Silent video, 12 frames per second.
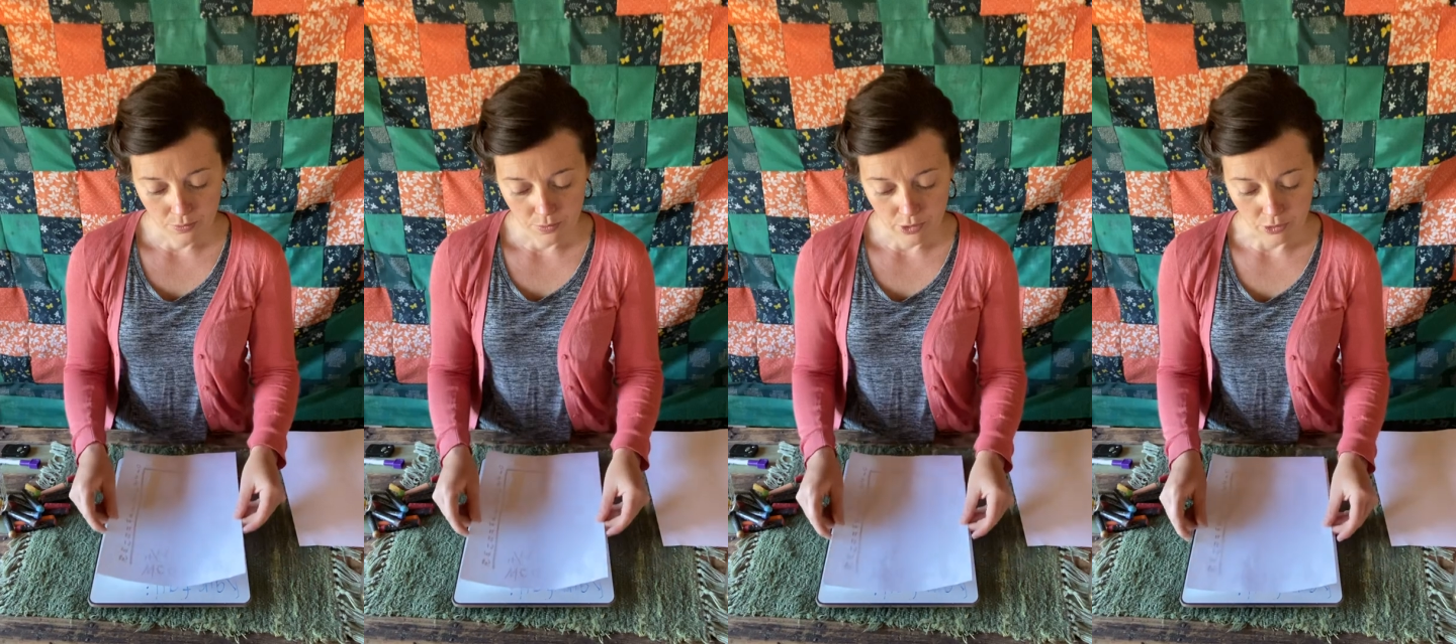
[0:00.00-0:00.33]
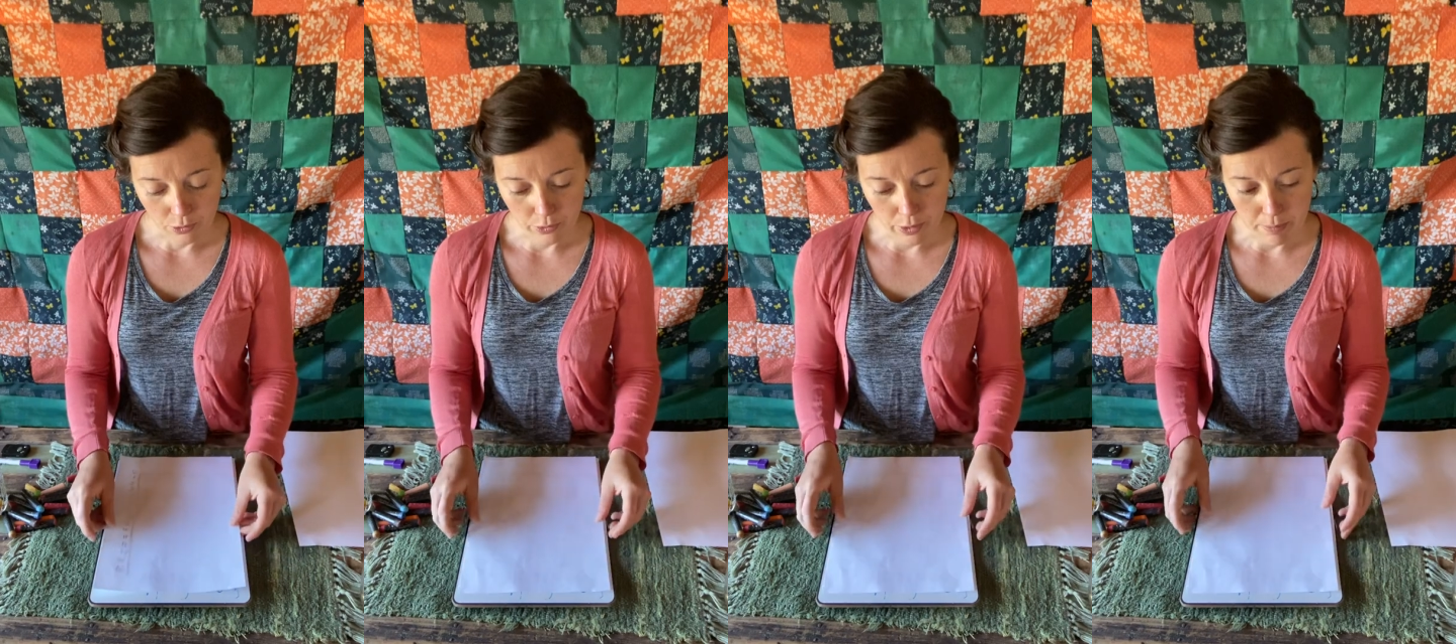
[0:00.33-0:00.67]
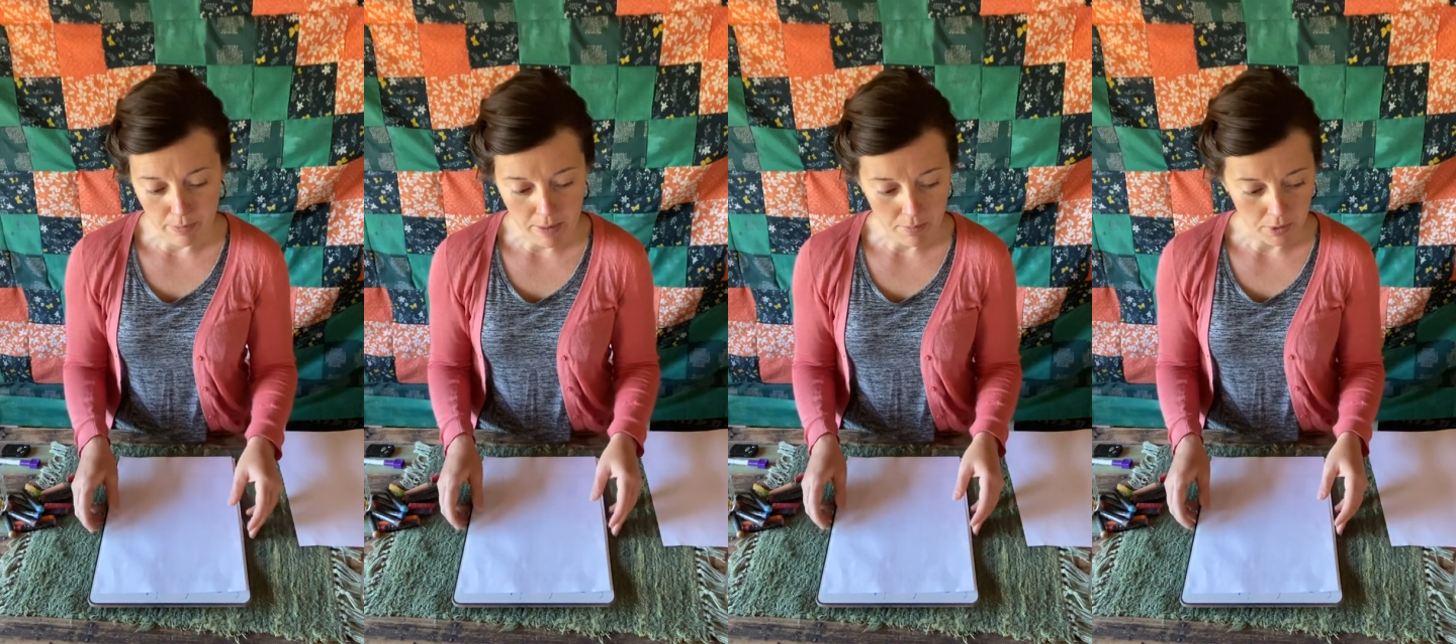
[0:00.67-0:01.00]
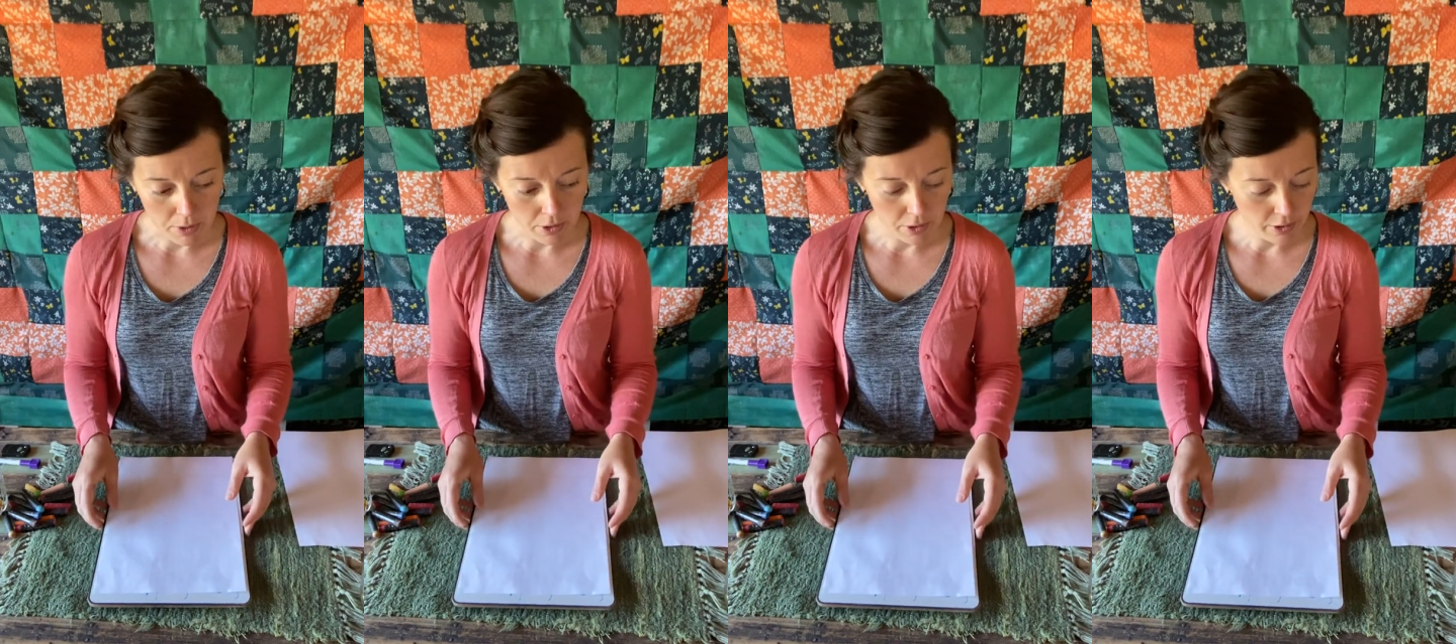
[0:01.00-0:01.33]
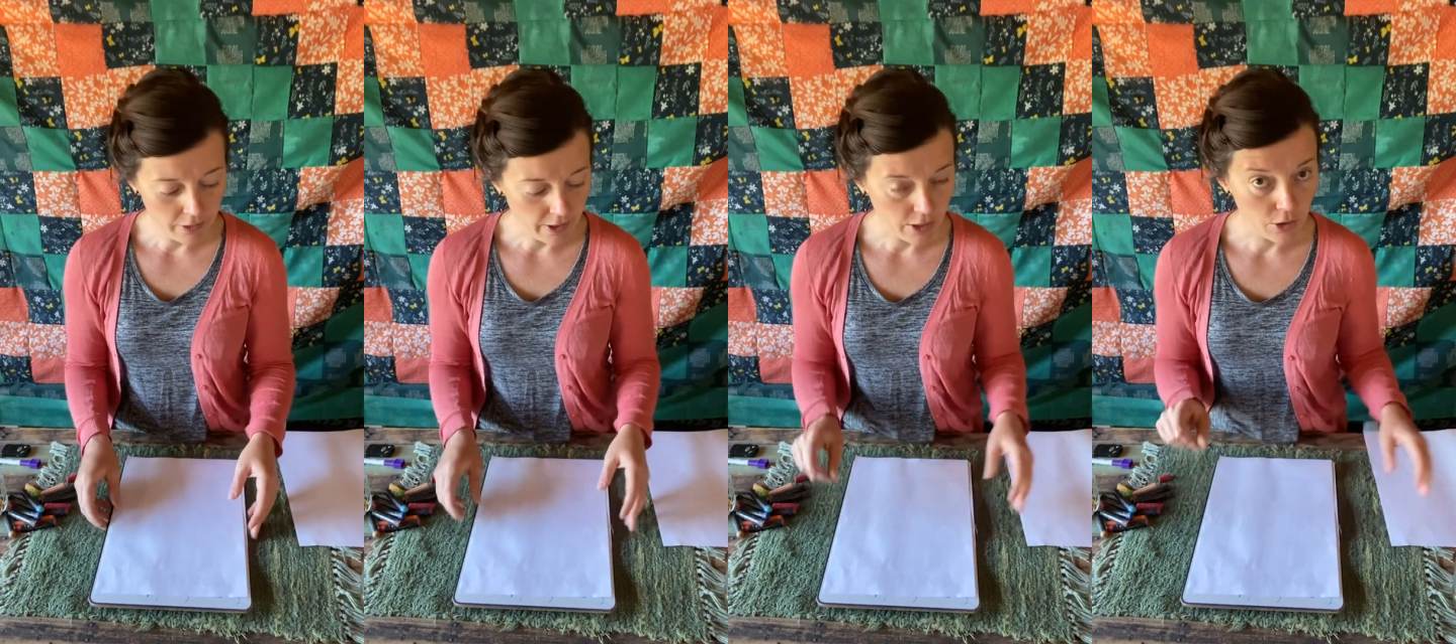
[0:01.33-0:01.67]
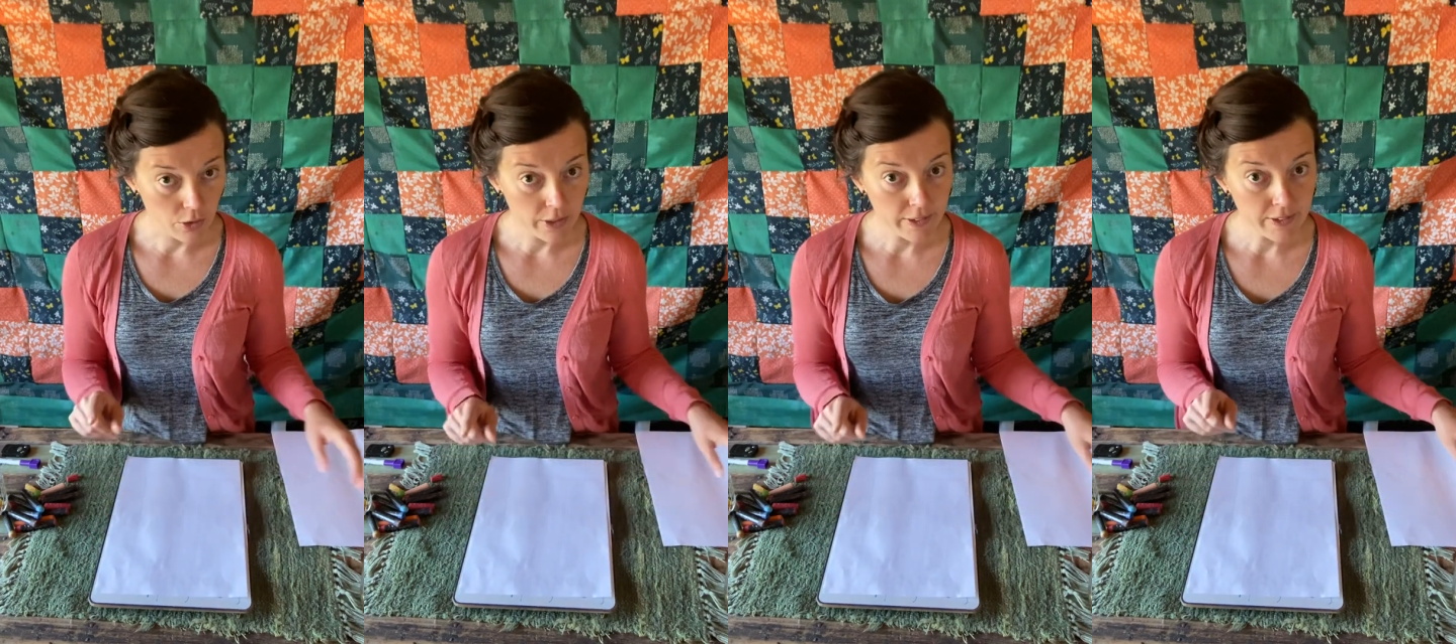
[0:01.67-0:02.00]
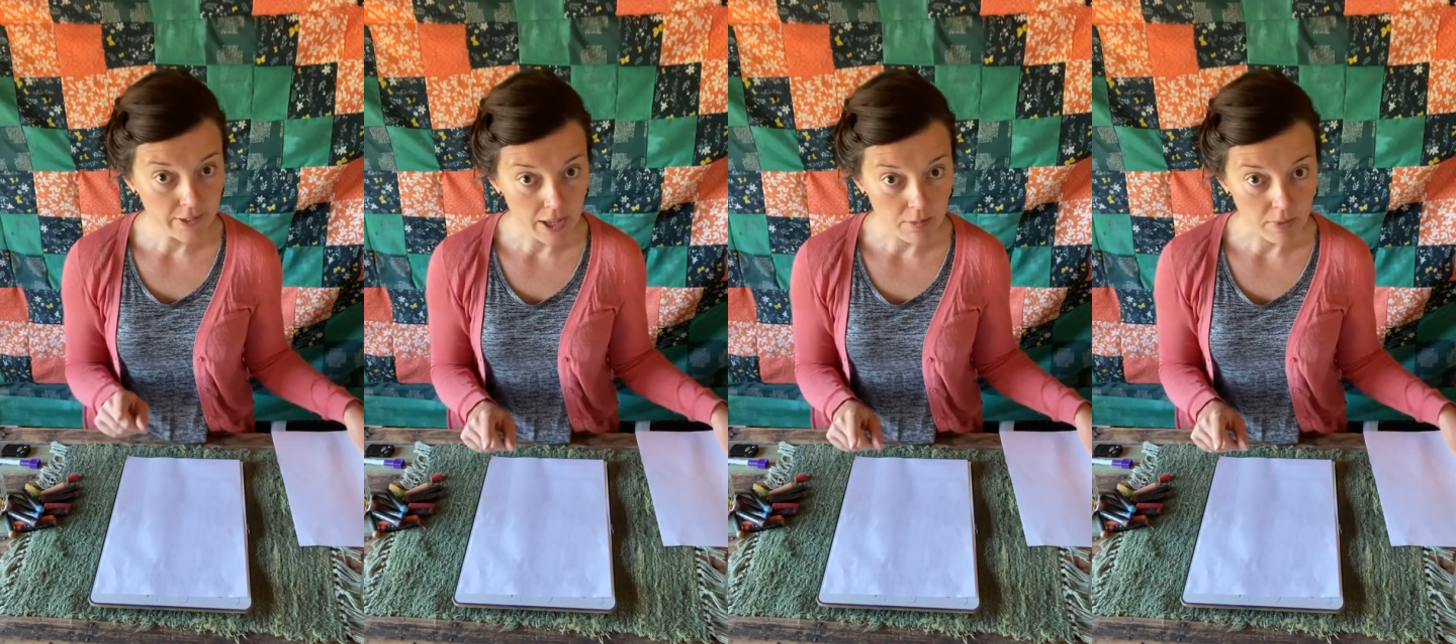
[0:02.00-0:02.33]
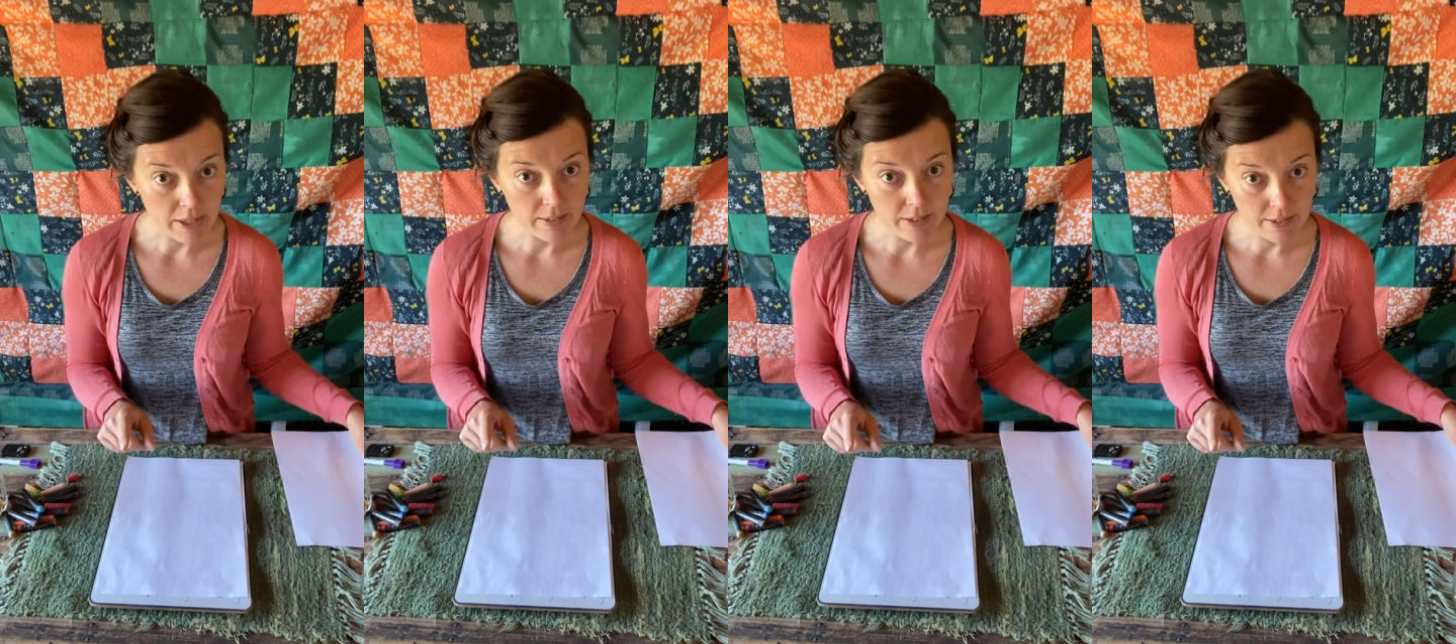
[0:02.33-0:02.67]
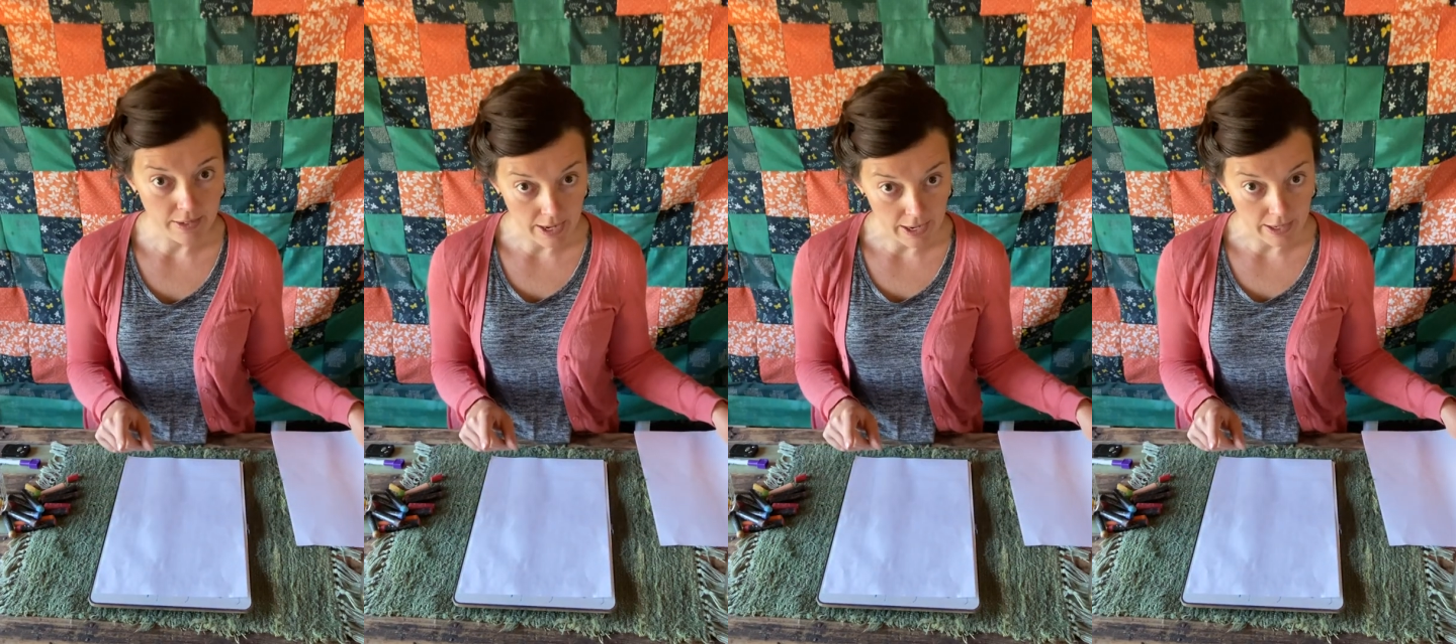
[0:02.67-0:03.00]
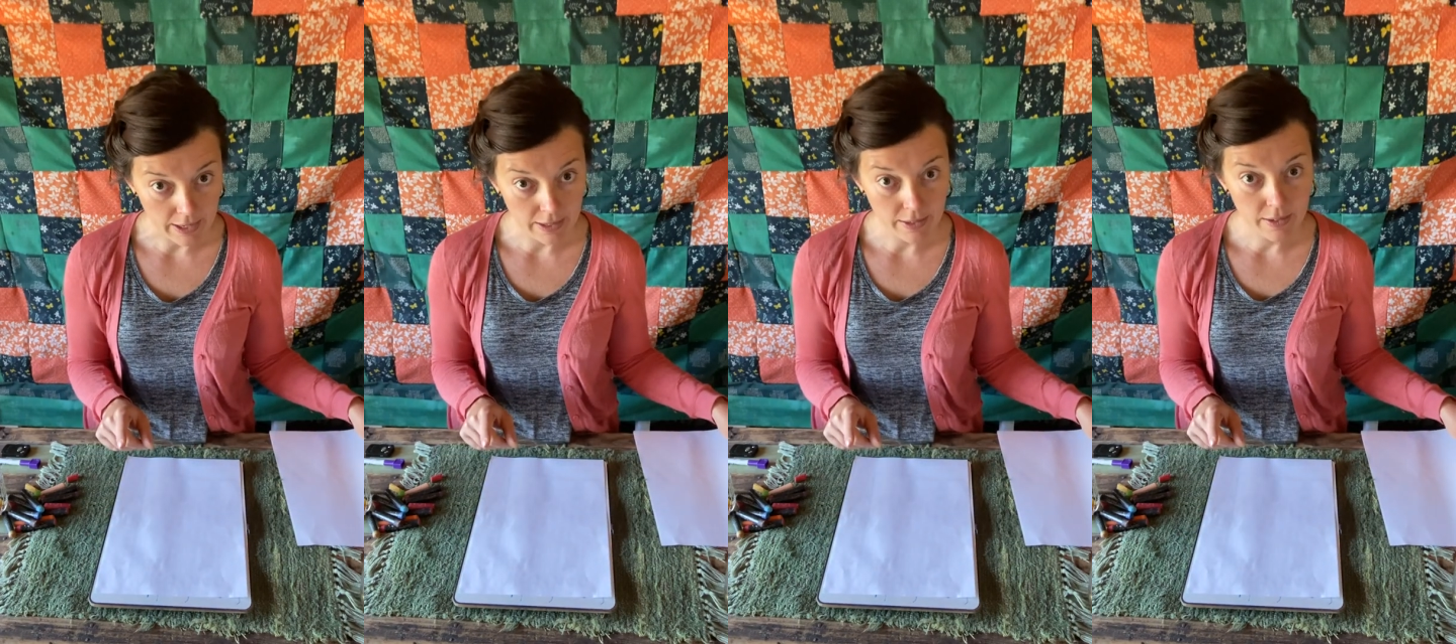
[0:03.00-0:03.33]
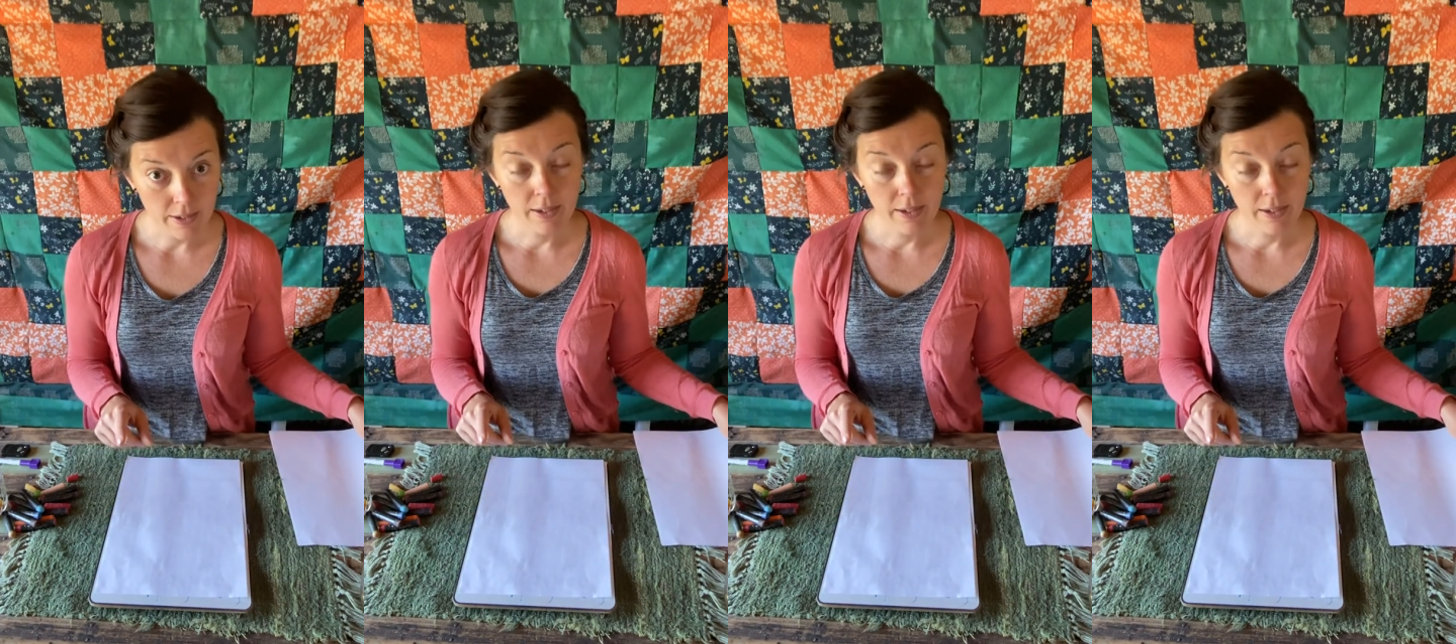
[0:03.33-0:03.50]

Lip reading: So remember that your assignment today